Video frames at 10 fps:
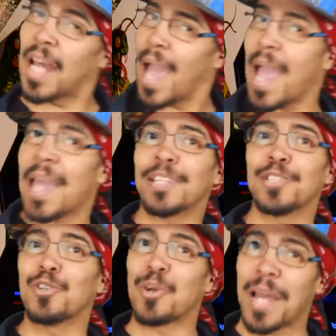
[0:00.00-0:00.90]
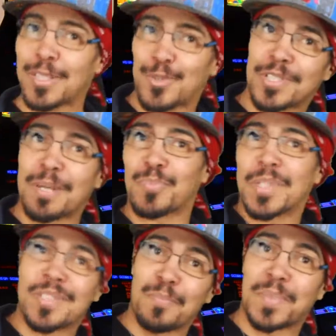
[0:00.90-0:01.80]
gonna add a little extra
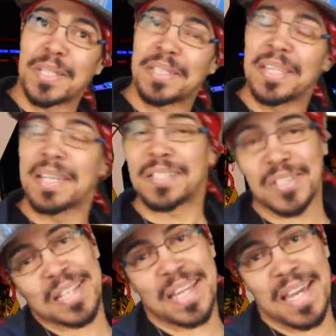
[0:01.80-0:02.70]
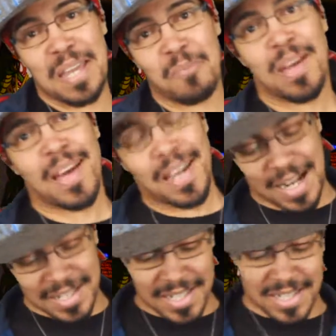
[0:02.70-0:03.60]
something to the game,
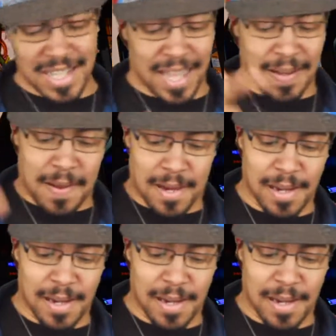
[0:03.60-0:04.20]
and I dig that.